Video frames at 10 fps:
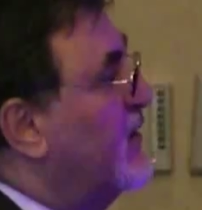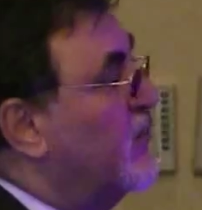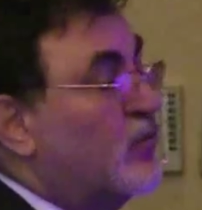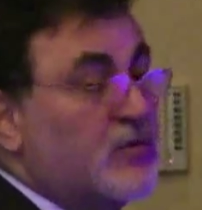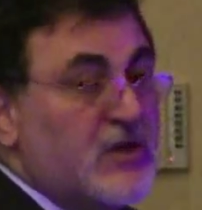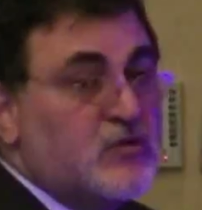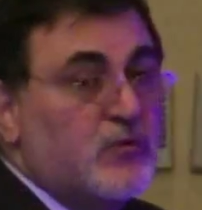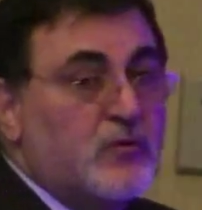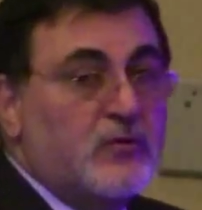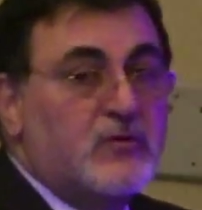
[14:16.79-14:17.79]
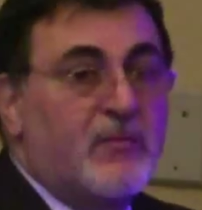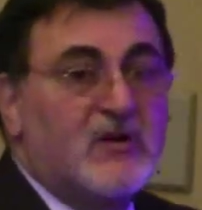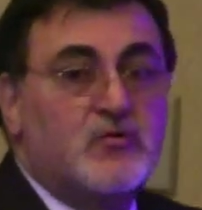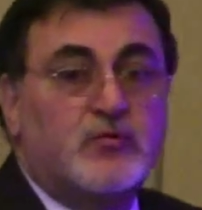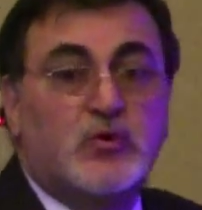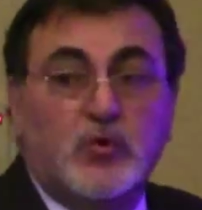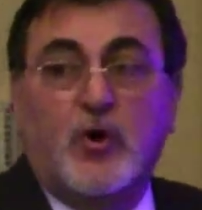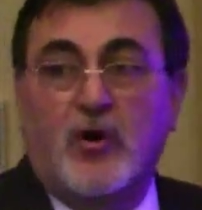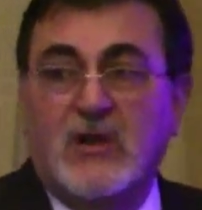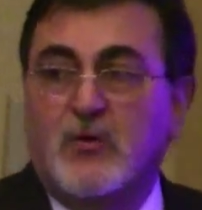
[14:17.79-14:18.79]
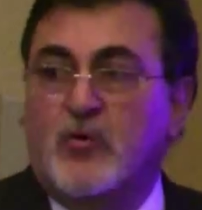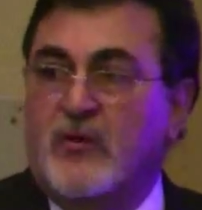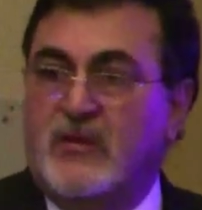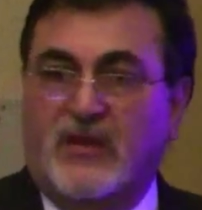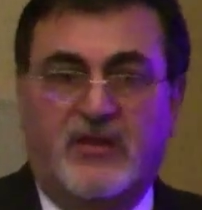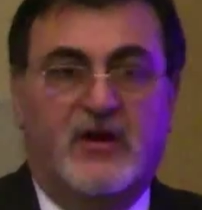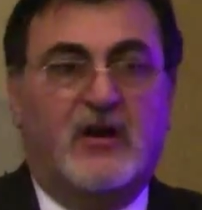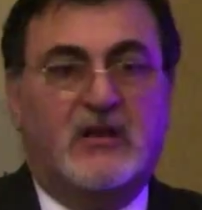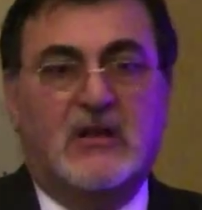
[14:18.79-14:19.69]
them just to summarize to 2 only because the third